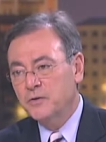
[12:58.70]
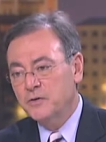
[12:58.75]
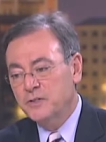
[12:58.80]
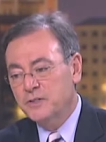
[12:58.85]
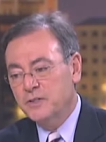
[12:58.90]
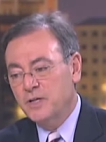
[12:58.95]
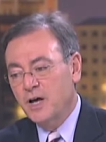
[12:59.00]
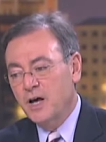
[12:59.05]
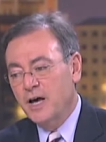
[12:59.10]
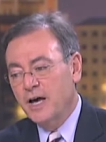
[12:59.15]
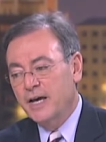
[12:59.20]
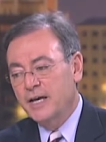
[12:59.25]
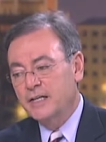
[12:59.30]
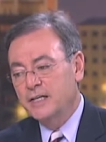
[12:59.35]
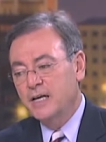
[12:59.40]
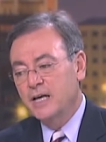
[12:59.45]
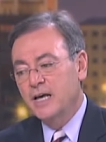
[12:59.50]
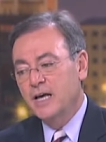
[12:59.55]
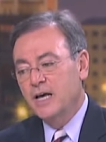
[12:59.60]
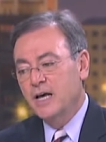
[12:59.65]
side
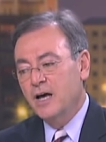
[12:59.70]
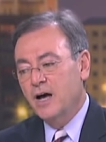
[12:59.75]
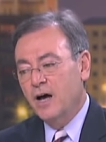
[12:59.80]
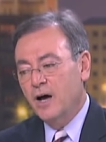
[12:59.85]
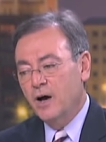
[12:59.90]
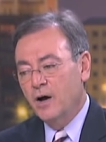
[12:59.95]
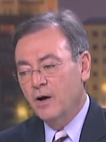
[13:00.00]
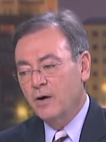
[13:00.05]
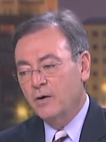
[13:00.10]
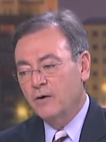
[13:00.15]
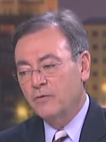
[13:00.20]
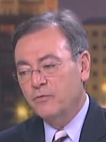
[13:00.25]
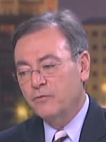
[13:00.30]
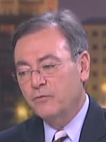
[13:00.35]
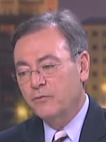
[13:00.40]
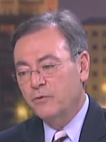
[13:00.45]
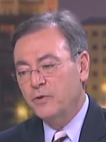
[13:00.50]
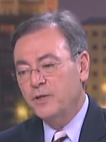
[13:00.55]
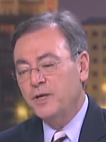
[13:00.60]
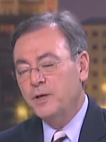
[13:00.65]
uh,
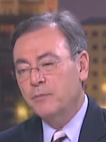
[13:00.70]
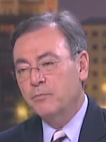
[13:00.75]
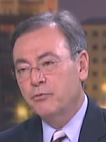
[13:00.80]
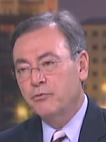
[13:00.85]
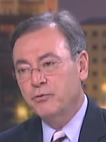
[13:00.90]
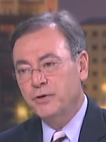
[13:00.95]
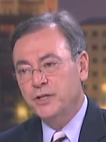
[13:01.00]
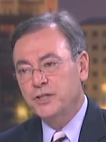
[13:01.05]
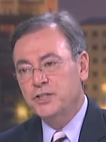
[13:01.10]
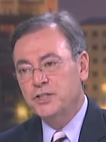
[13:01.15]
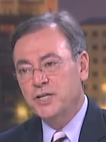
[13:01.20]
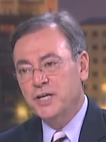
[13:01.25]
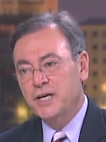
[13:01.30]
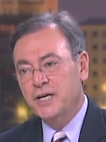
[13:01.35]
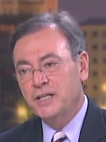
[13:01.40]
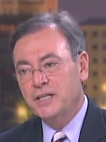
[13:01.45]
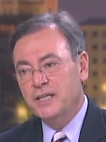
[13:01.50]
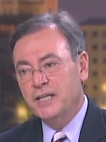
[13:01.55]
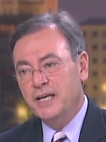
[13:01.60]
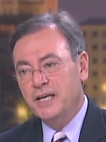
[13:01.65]
fully
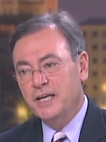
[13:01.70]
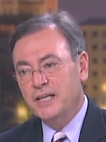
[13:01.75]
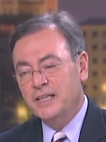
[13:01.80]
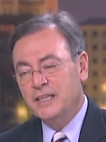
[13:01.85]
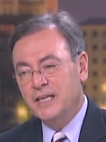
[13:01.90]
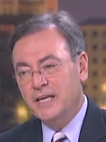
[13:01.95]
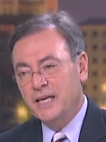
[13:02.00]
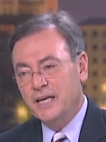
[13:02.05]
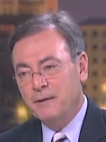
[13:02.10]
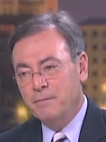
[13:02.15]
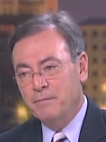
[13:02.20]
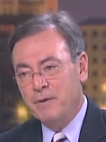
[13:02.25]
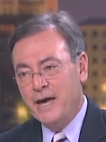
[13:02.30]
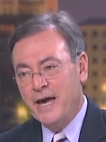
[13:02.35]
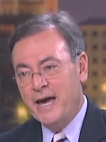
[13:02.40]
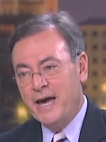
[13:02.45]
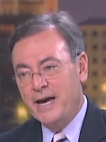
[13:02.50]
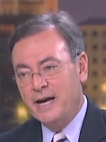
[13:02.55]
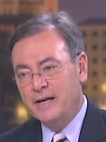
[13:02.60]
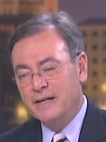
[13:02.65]
appreciate the, the
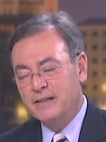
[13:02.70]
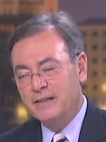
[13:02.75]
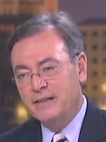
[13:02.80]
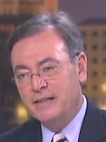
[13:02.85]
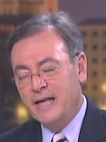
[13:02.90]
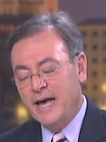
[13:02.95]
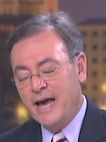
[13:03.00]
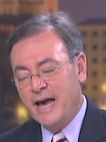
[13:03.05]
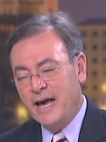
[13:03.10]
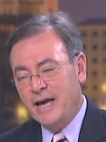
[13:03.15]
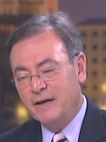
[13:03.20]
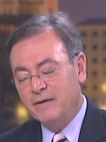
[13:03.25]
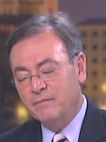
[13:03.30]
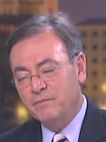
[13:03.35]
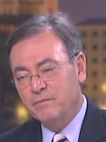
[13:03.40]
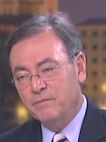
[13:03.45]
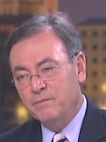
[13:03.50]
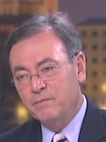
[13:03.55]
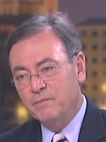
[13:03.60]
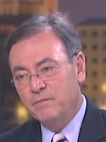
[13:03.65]
impact that
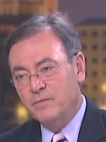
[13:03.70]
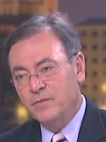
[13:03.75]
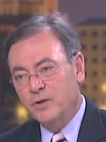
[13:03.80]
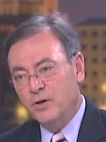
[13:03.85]
the